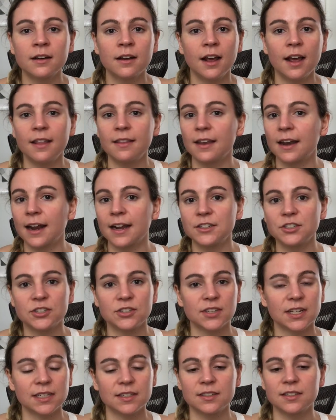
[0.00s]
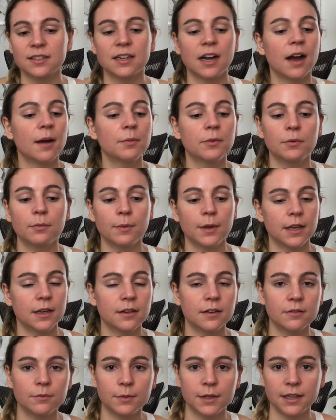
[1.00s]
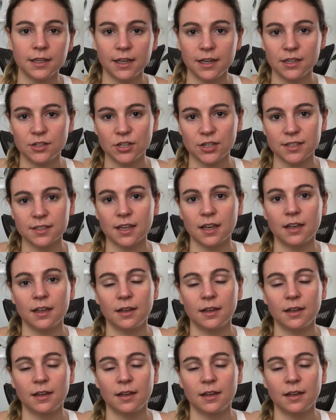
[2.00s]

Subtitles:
and then I just like stopped when Lady Jessica